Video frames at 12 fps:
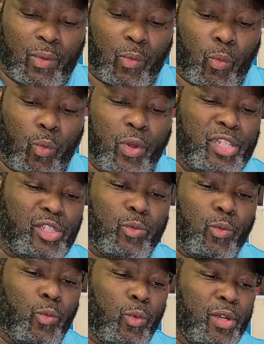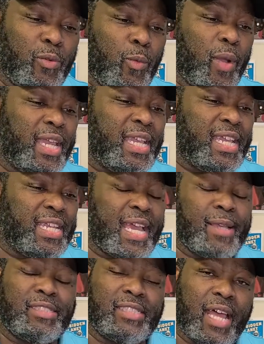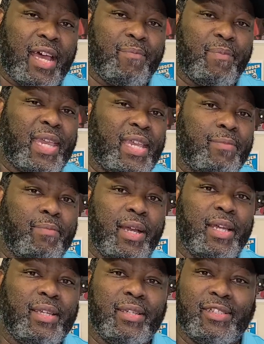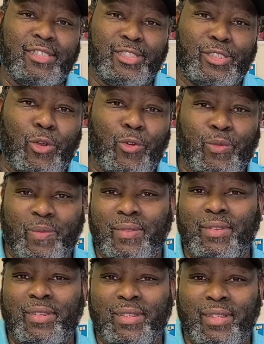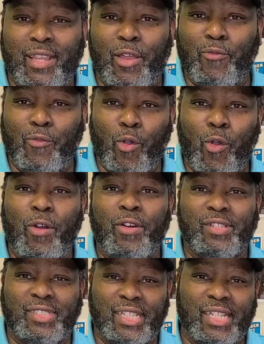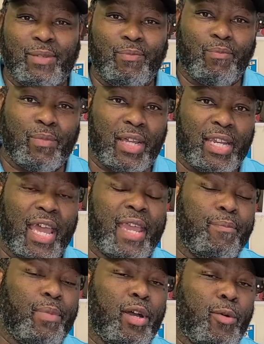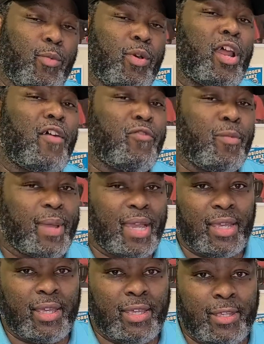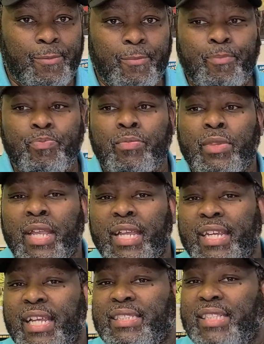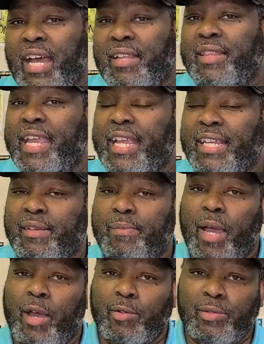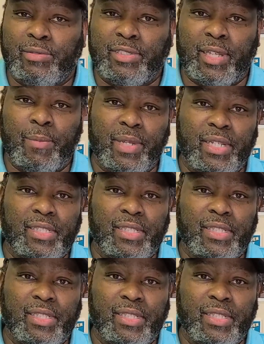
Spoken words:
what way can I start making money? So of course, a light bulb went off in my head and I started thinking about some of the